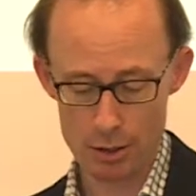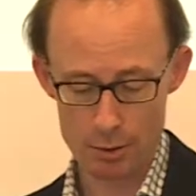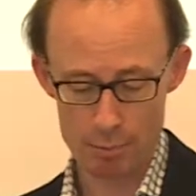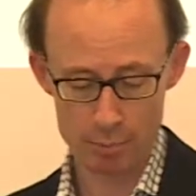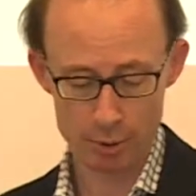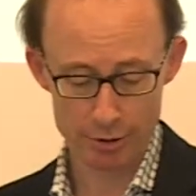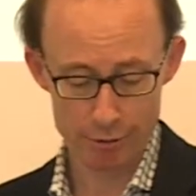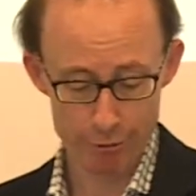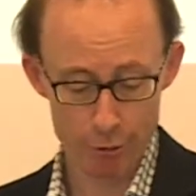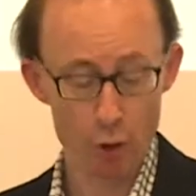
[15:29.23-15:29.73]

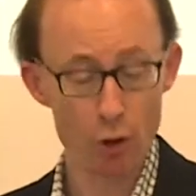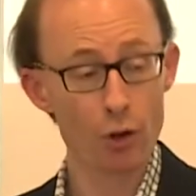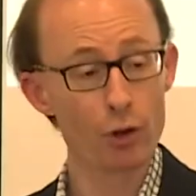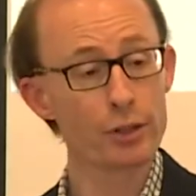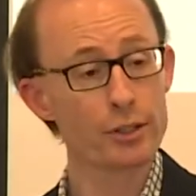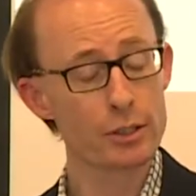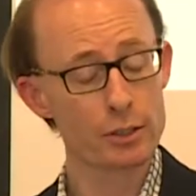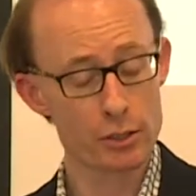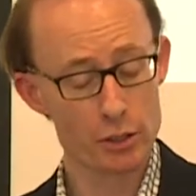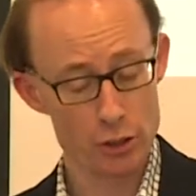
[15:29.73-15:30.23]

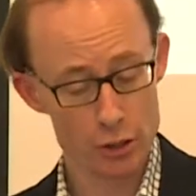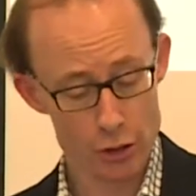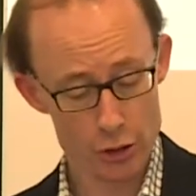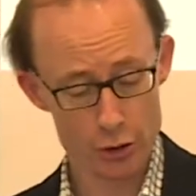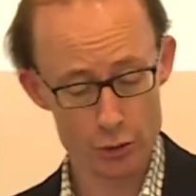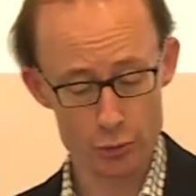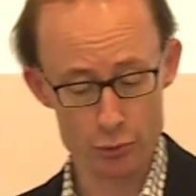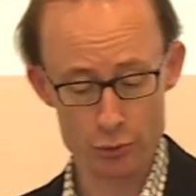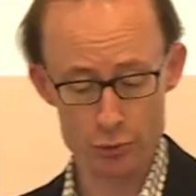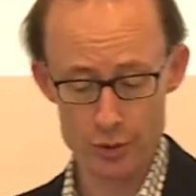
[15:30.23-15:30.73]
preferred to
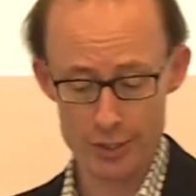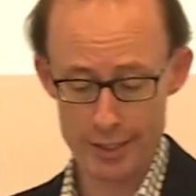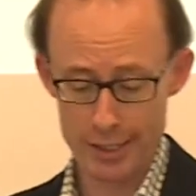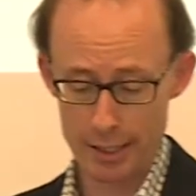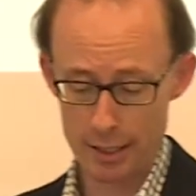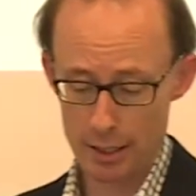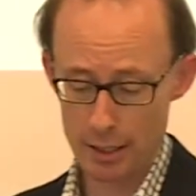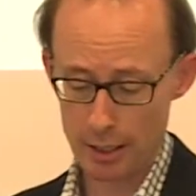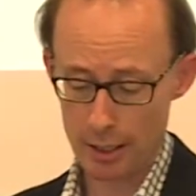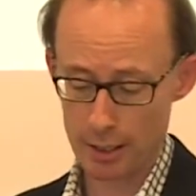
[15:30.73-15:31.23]
choose
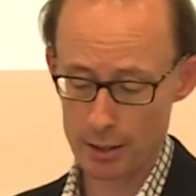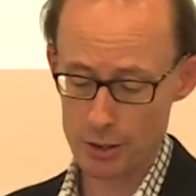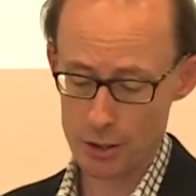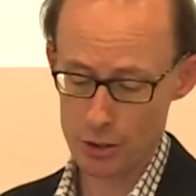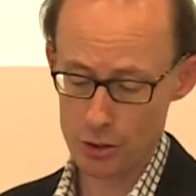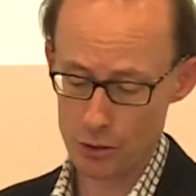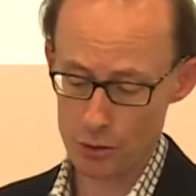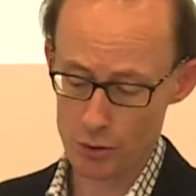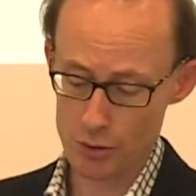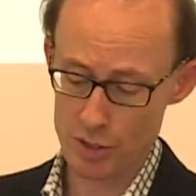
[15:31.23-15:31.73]

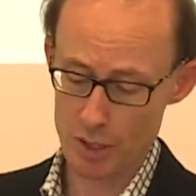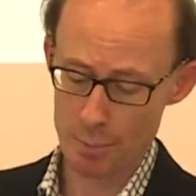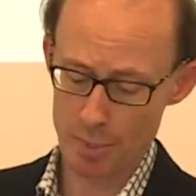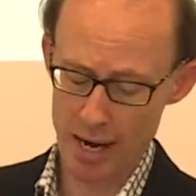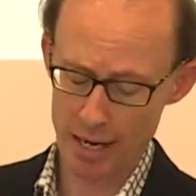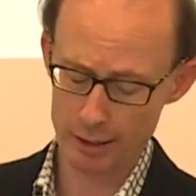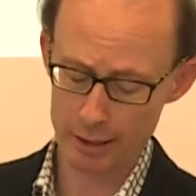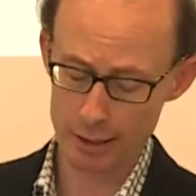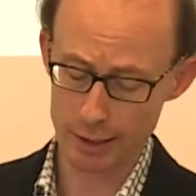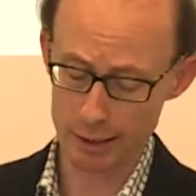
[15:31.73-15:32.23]
to use the
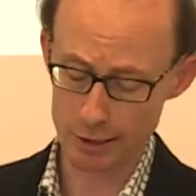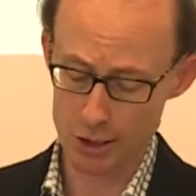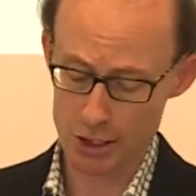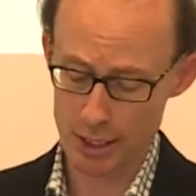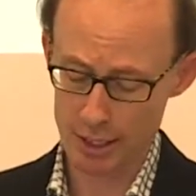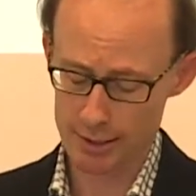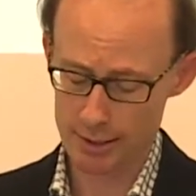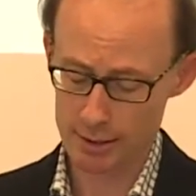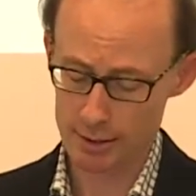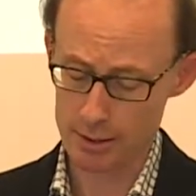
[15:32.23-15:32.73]
parallel
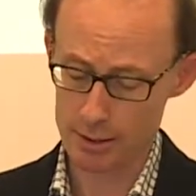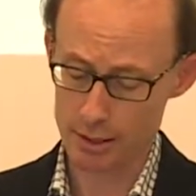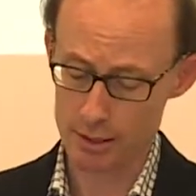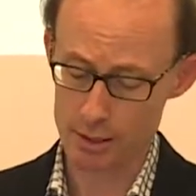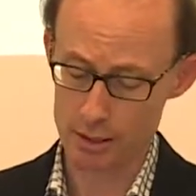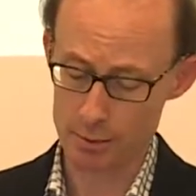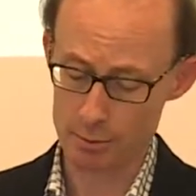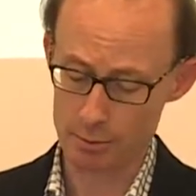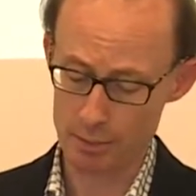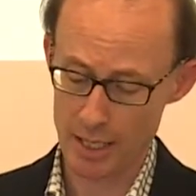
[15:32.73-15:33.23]
justice
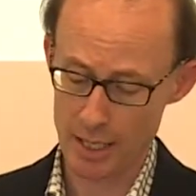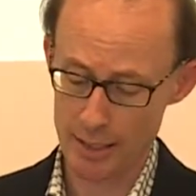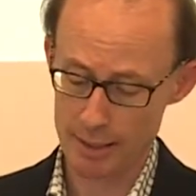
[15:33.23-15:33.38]
system